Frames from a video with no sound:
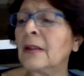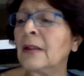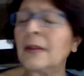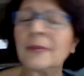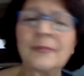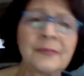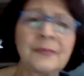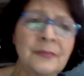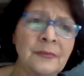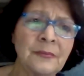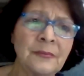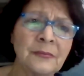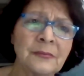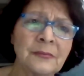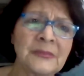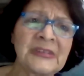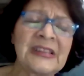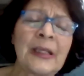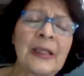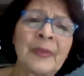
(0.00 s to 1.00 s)

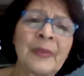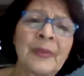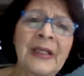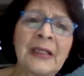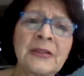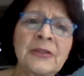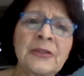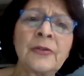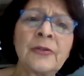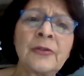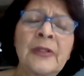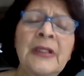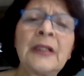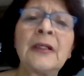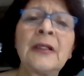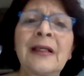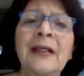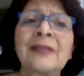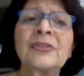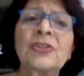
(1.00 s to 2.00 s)
subcategory
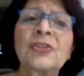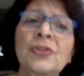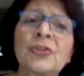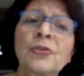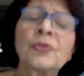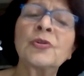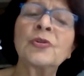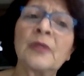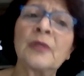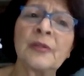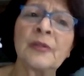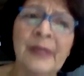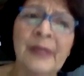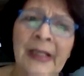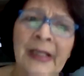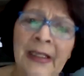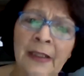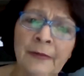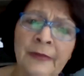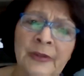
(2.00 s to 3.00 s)
is children with
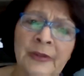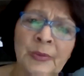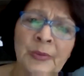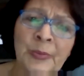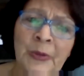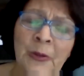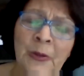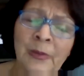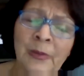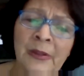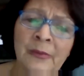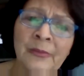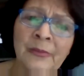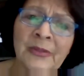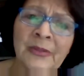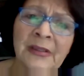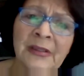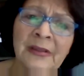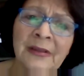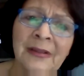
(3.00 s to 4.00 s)
behavior
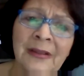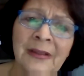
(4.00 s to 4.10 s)
problems.